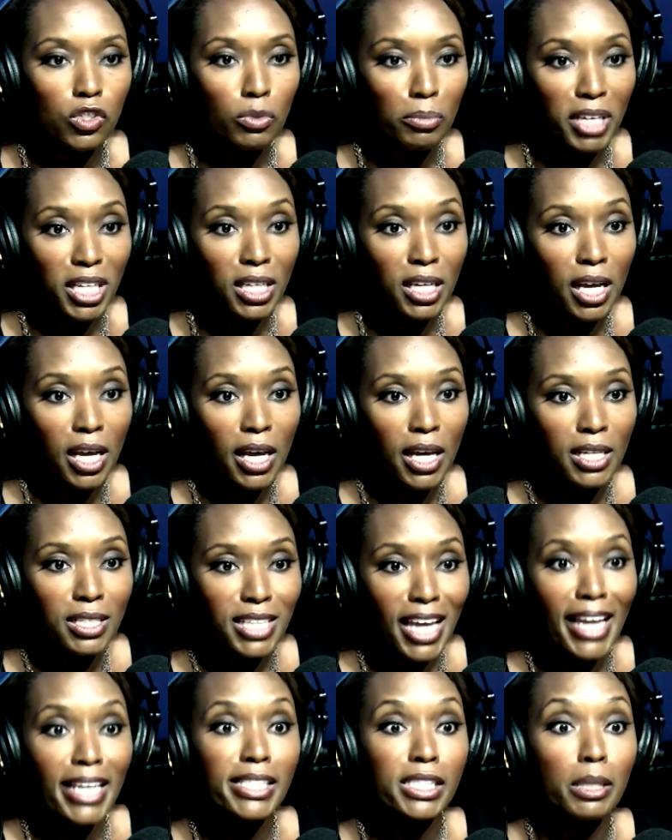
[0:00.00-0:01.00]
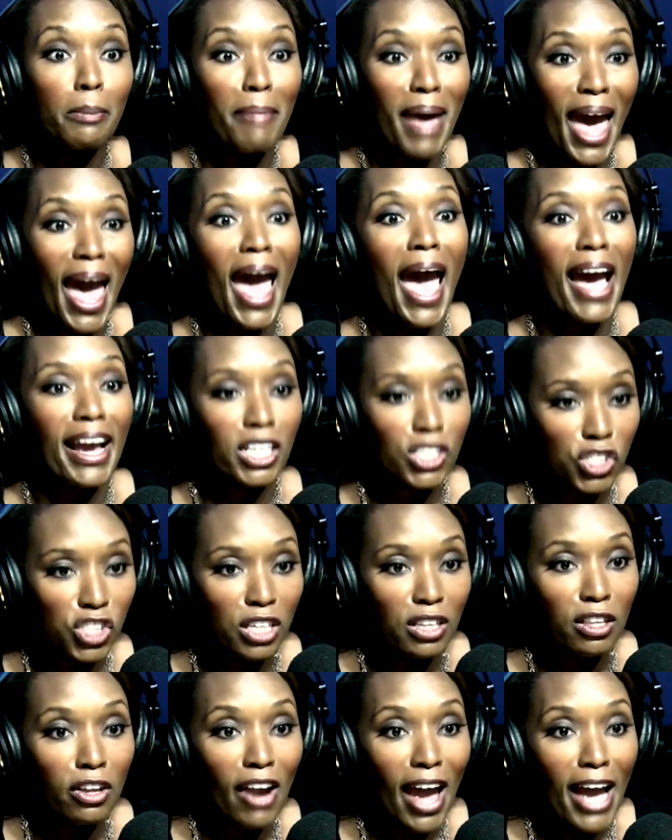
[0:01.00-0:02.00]
You mean take some
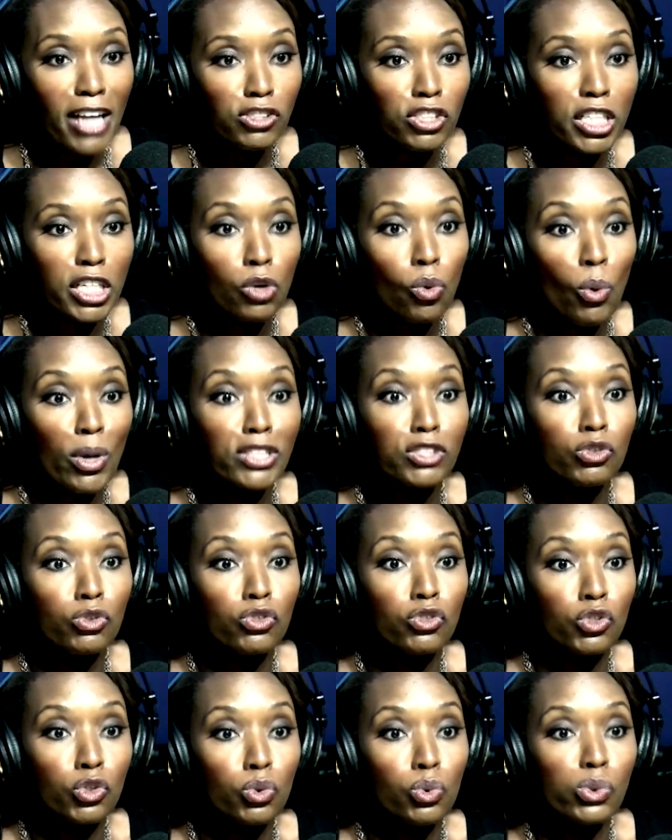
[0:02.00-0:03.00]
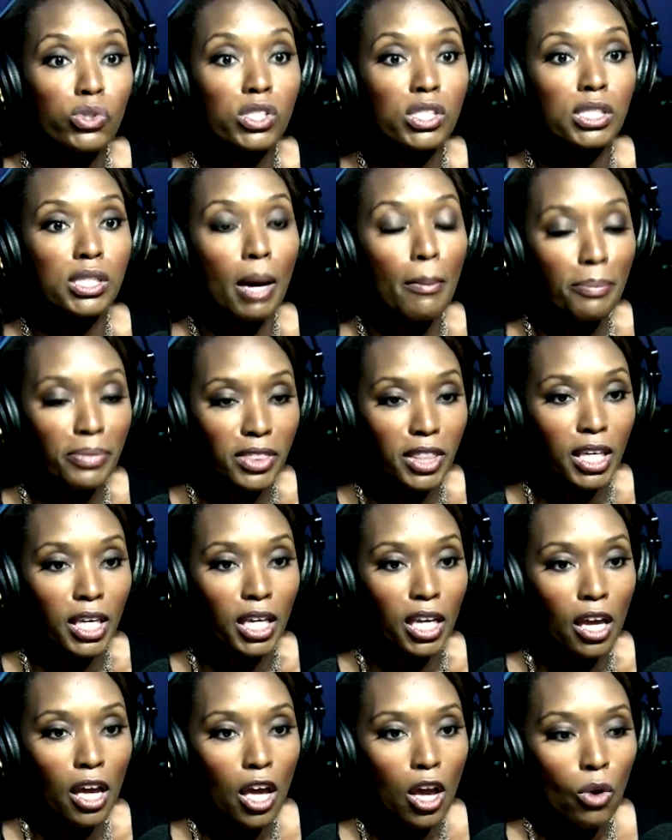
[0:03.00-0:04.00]
action. They're actually going to do
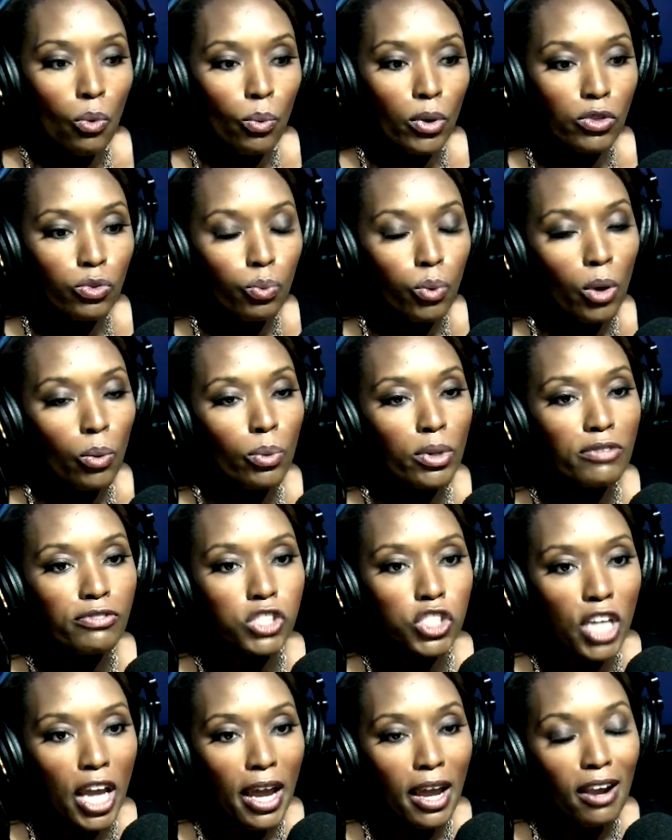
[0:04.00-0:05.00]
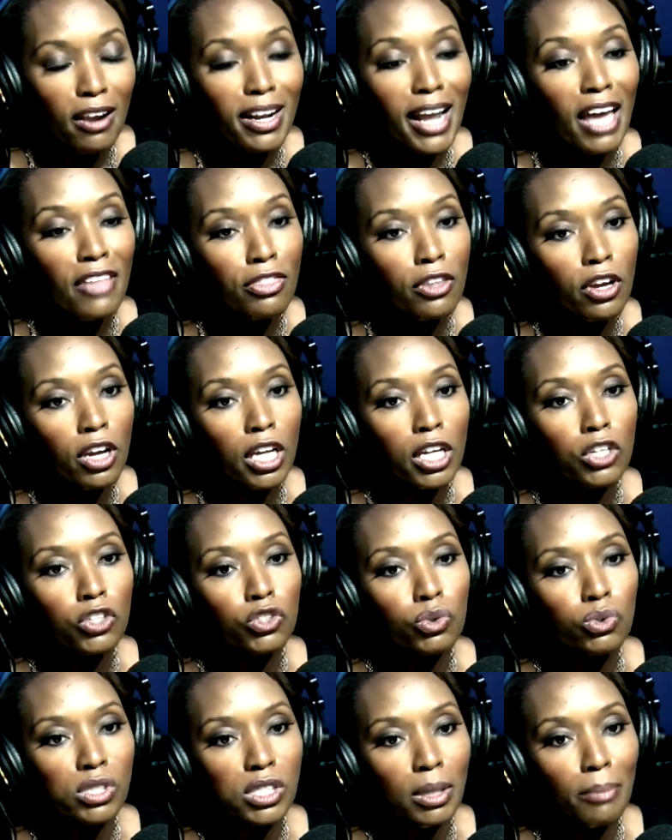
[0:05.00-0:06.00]
something with what we've shared, and they're going to
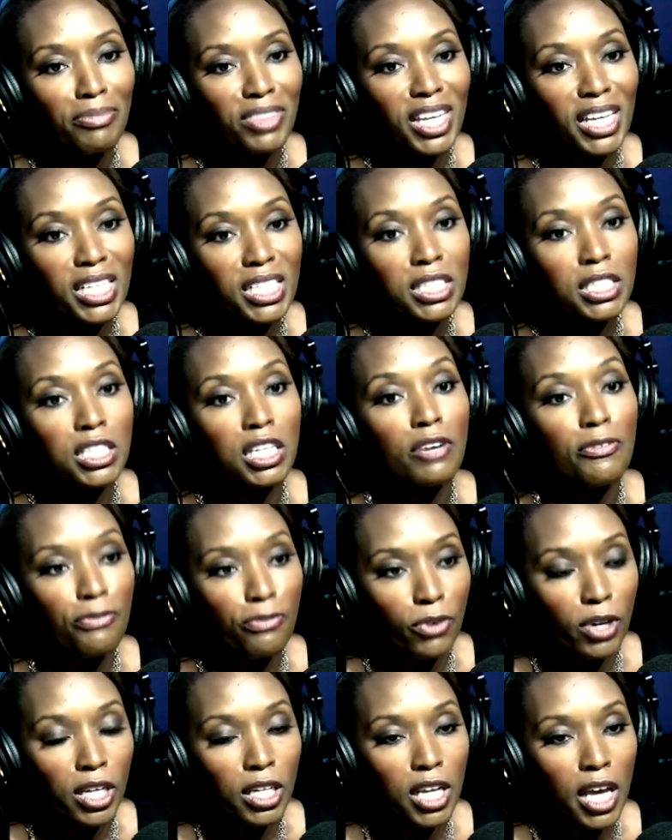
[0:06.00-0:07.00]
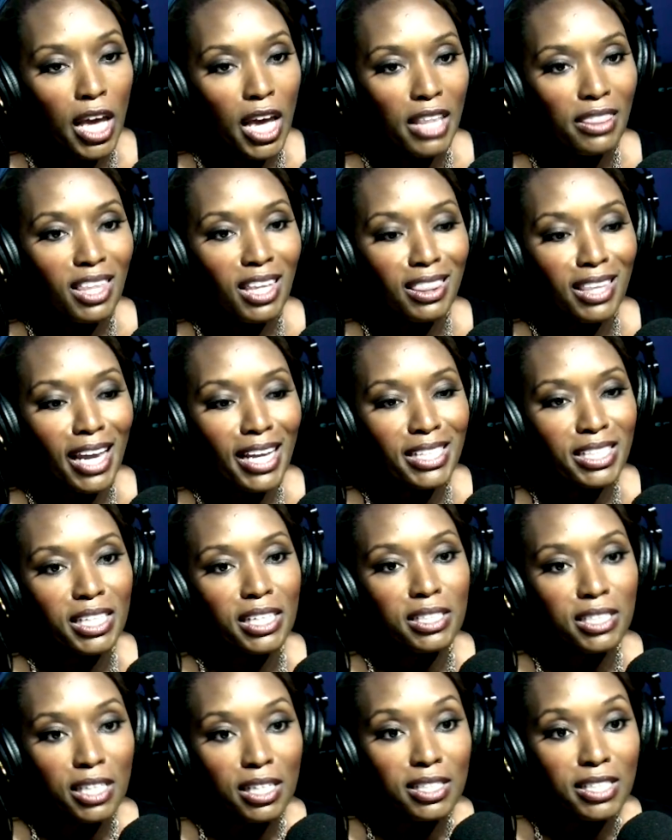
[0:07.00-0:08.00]
do something different than they
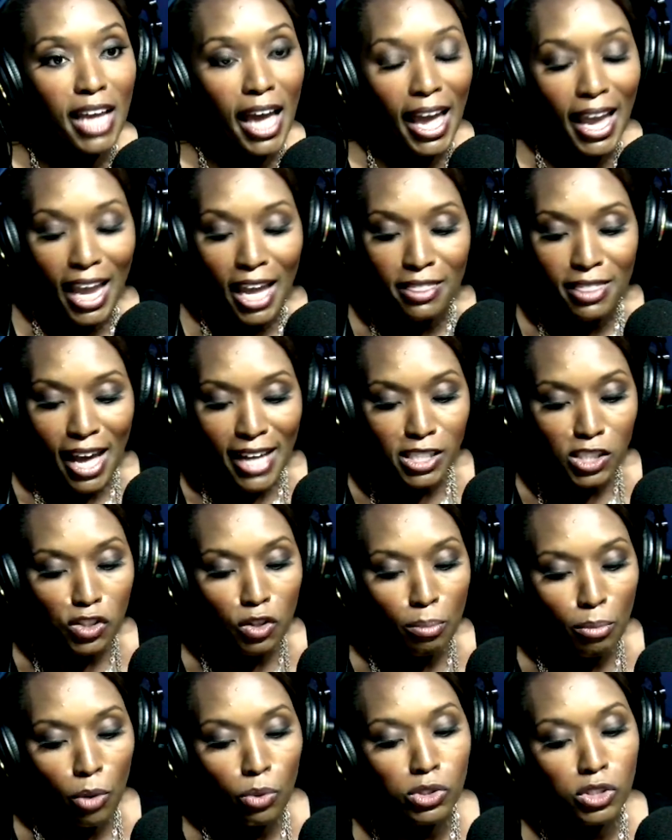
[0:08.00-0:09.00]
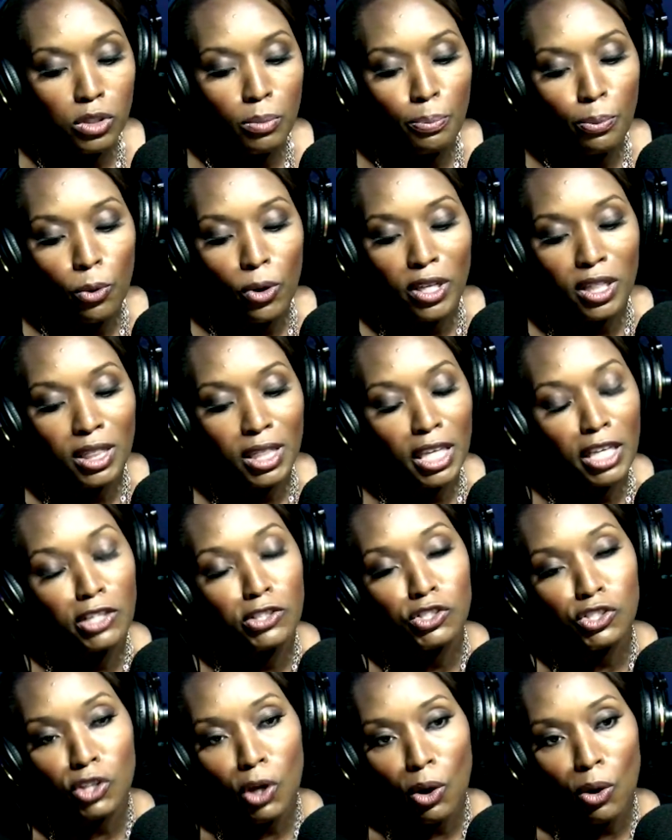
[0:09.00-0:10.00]
did today. And that's the most important thing.
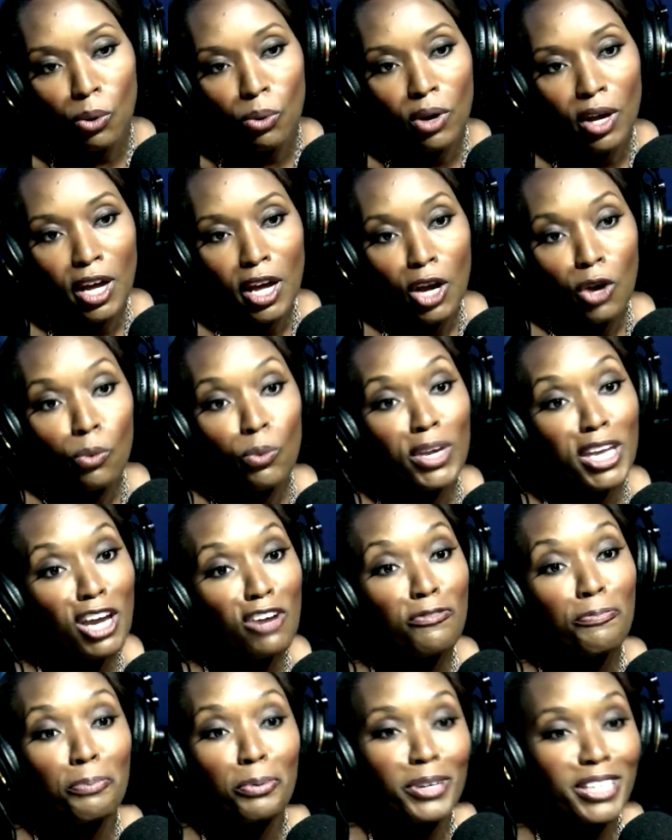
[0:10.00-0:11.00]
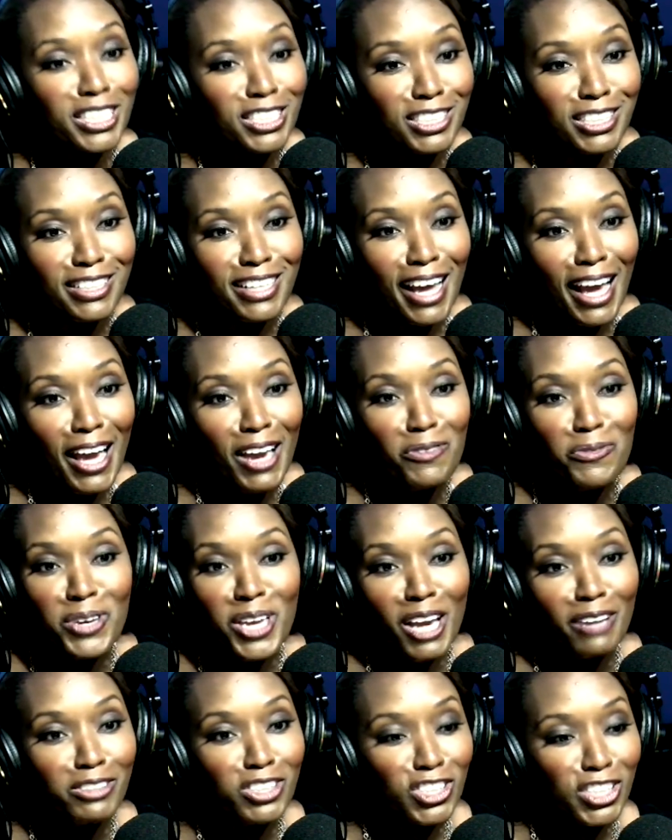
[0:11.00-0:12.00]
So we have preached today.
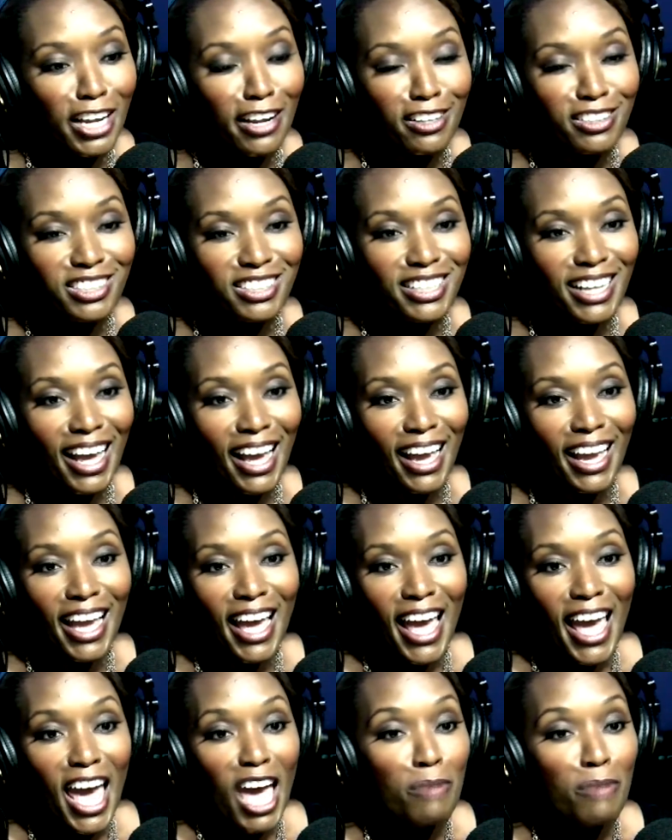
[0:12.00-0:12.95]
We have shared today.